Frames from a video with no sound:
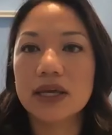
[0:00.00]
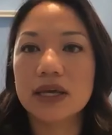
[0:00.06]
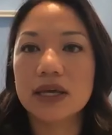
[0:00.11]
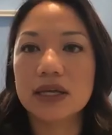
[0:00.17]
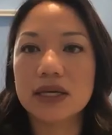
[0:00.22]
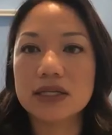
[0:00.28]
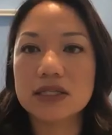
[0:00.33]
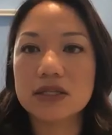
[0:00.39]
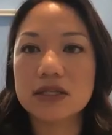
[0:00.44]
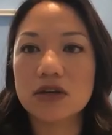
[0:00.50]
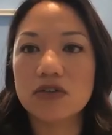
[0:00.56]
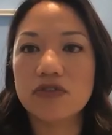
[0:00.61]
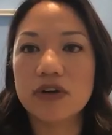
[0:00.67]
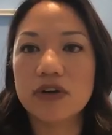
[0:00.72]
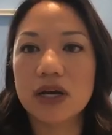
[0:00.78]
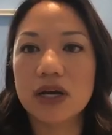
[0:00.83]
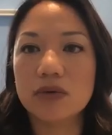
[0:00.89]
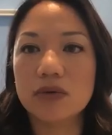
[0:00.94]
Can I still
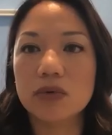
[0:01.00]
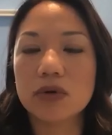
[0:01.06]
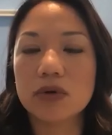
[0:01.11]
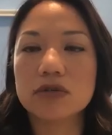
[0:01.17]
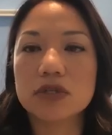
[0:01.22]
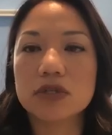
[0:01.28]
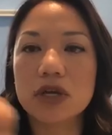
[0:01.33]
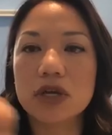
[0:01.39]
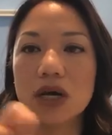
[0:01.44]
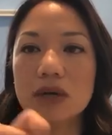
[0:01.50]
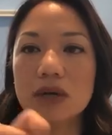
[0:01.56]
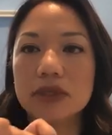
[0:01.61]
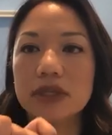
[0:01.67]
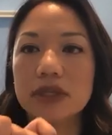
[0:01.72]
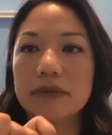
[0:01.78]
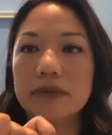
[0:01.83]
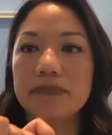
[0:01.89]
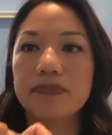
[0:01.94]
file a workers' comp
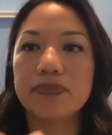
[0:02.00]
claim?